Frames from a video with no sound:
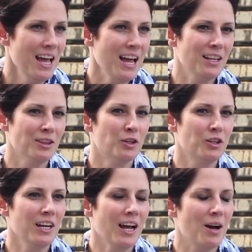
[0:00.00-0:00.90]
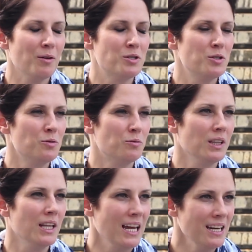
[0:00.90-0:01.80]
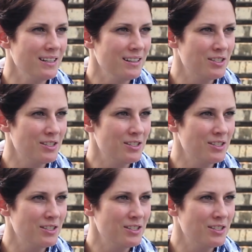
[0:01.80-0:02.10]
and learning how to relate